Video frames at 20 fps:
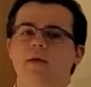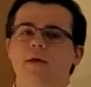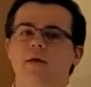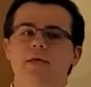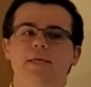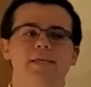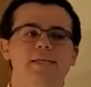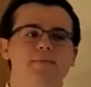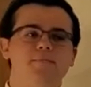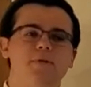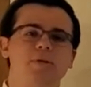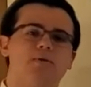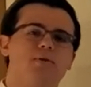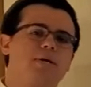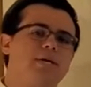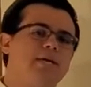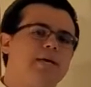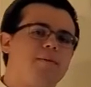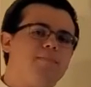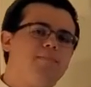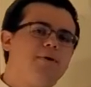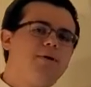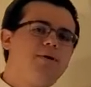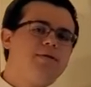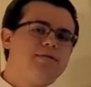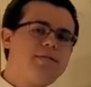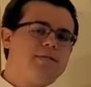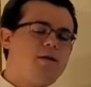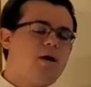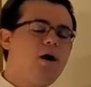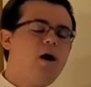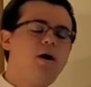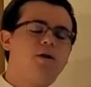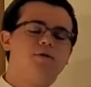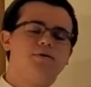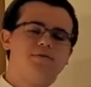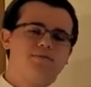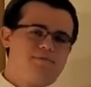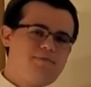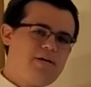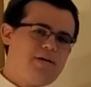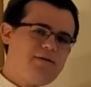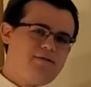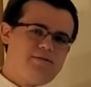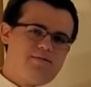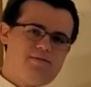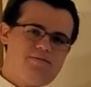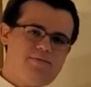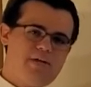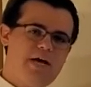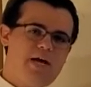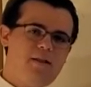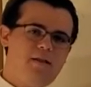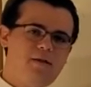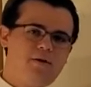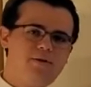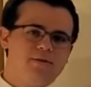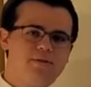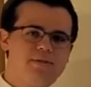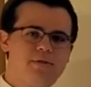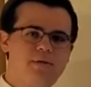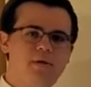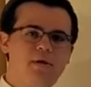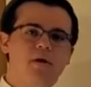he could be looking at bills in the hundreds of thousands of dollars